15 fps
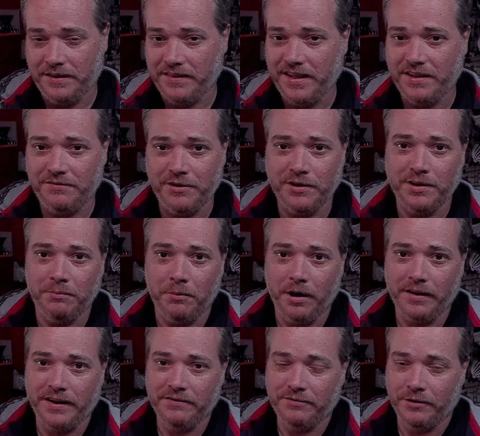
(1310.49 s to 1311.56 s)
I think if you're in the
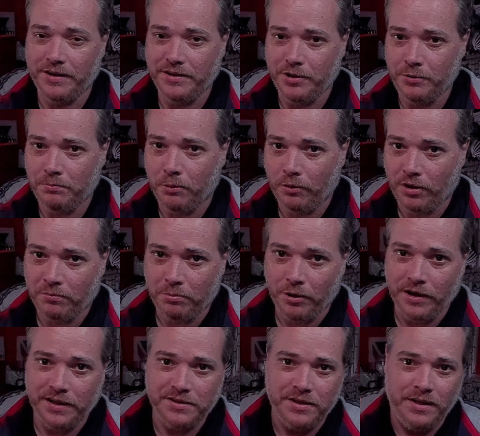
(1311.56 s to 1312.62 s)
market for a new Boro
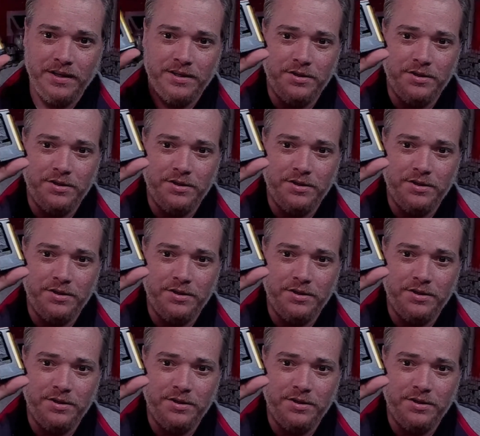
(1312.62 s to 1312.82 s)
bridge,